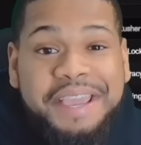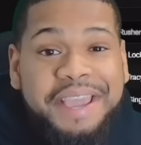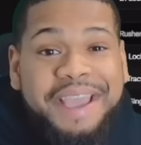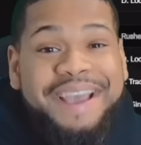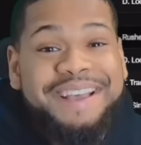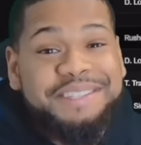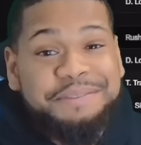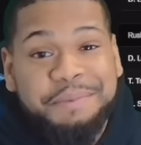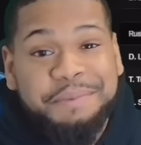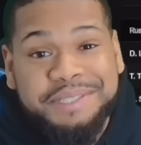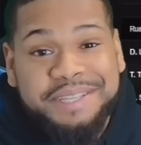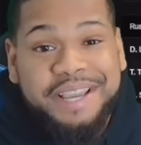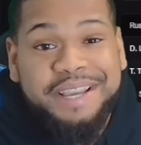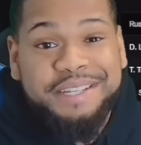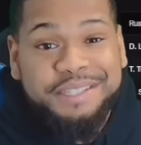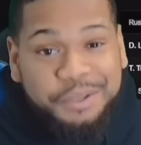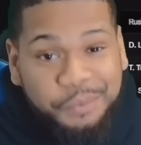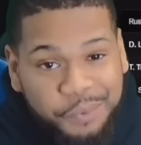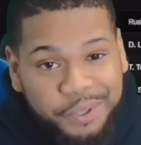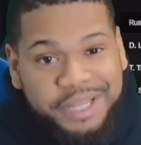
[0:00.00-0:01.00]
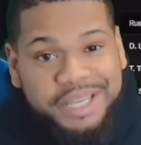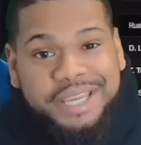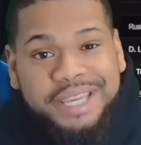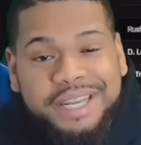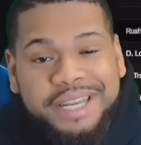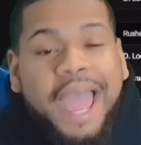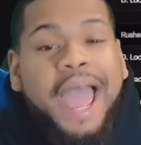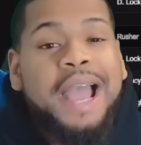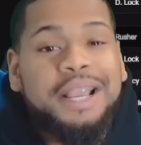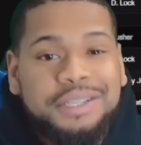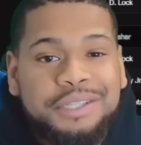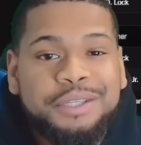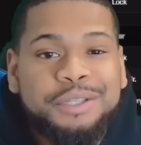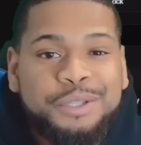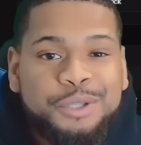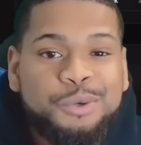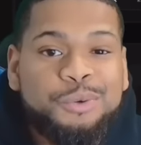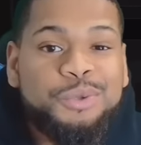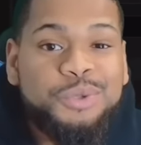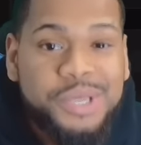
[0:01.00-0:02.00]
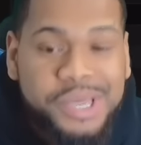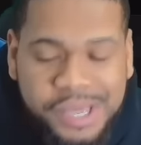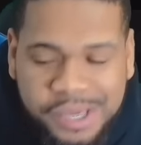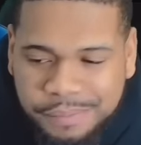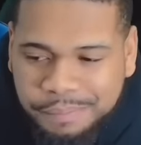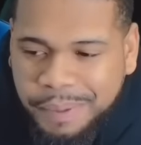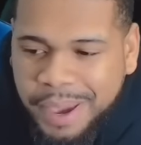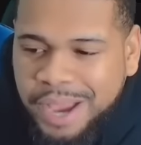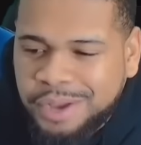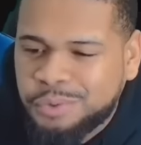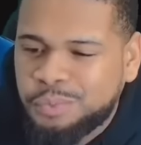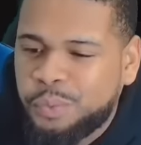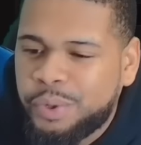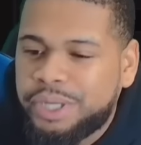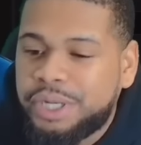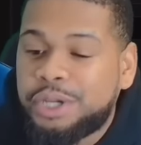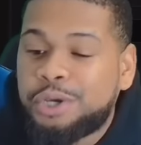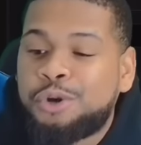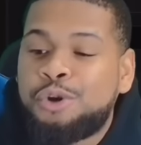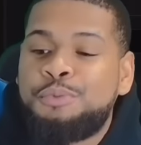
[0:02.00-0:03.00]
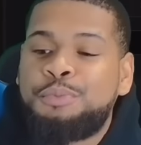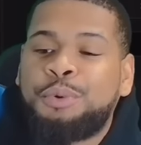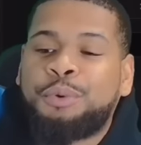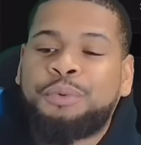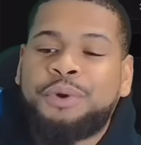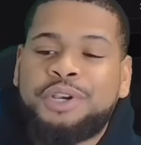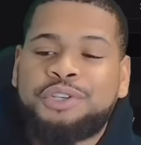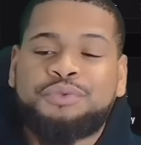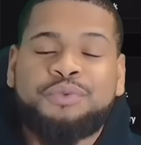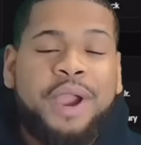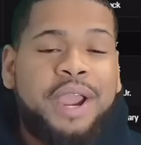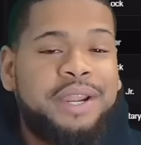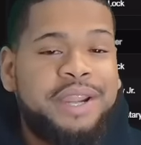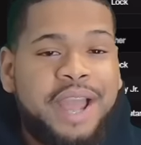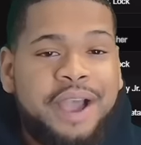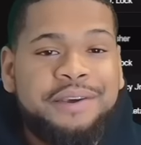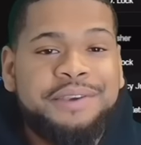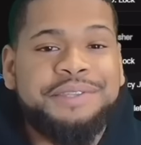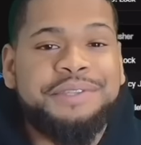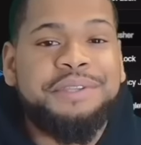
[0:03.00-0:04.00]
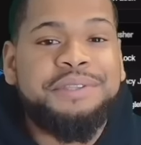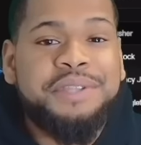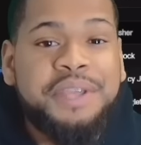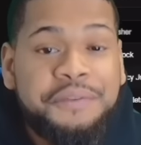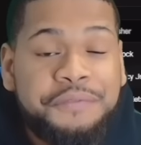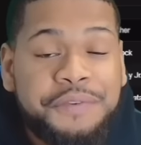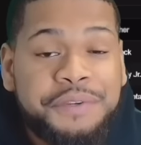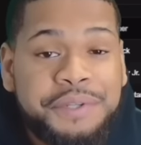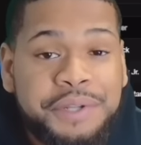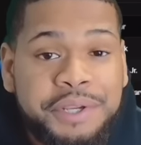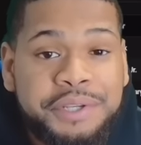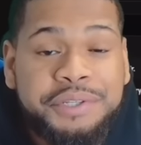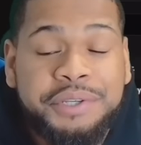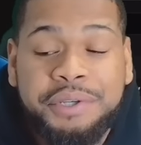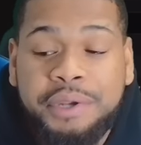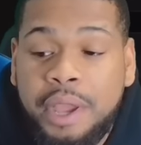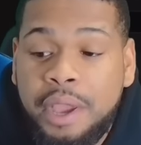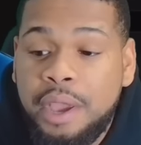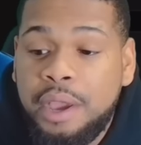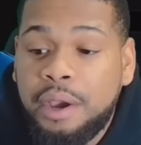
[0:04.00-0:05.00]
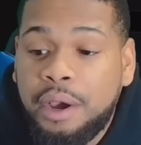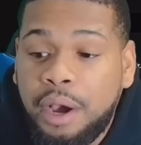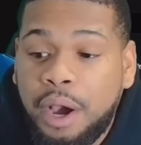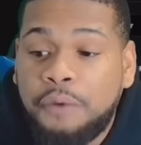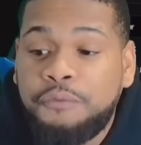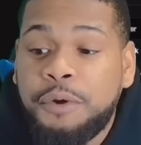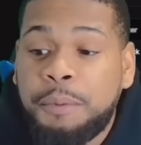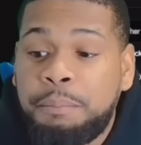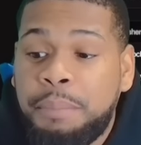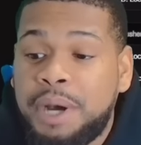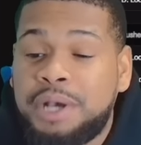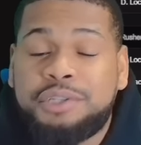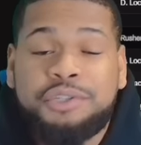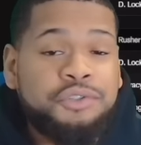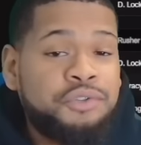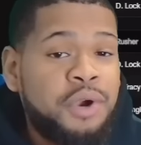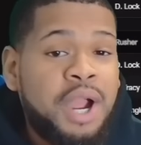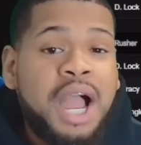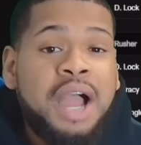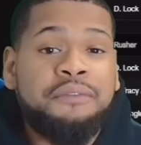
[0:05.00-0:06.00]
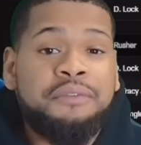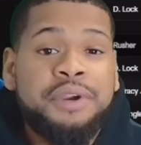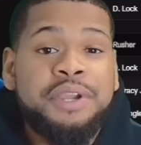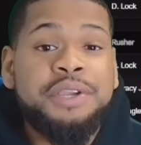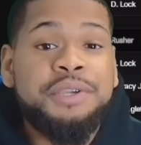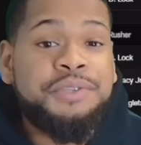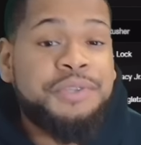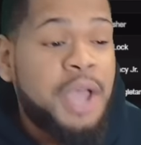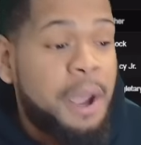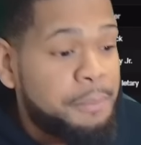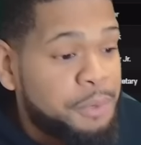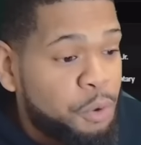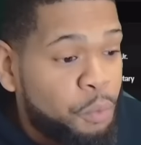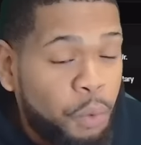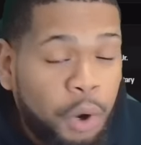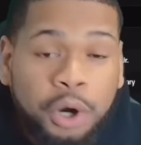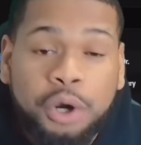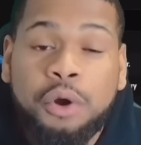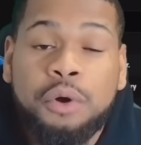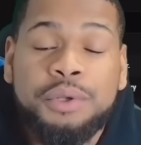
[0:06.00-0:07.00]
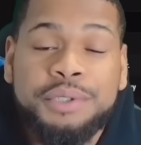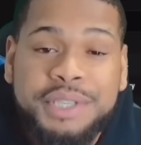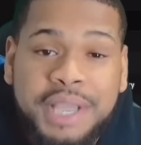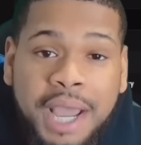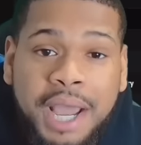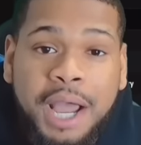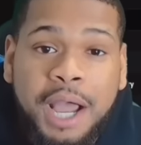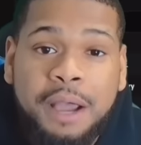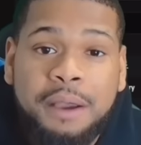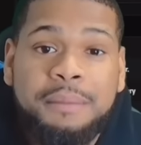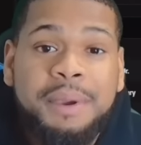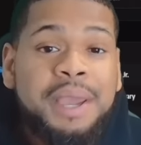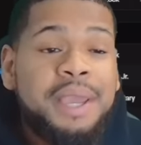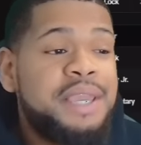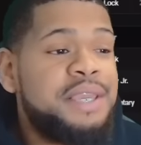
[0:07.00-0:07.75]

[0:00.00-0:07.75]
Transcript: as it pertains to what he can actually do to impact winning. Cooper Rush right now is the definition of a bus driver. He's coming to work on time.